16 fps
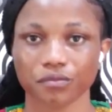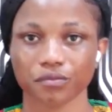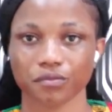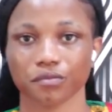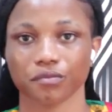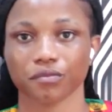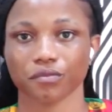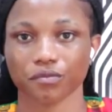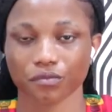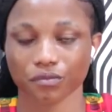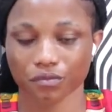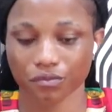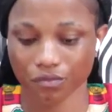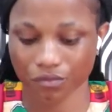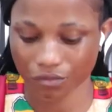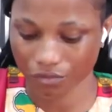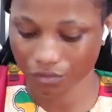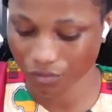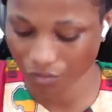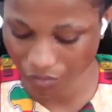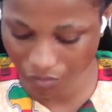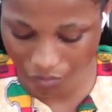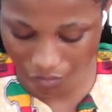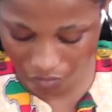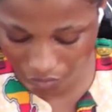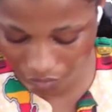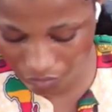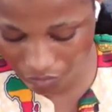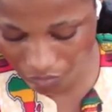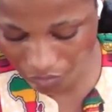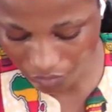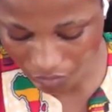
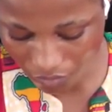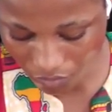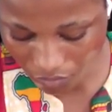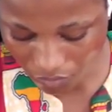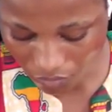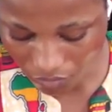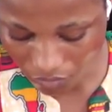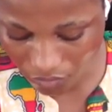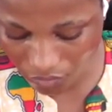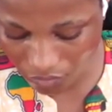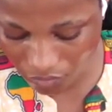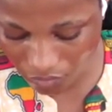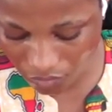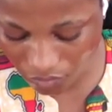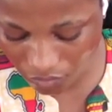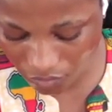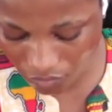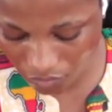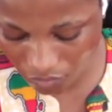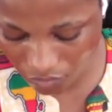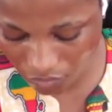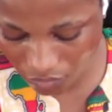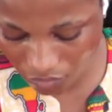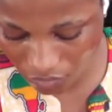(not speaking)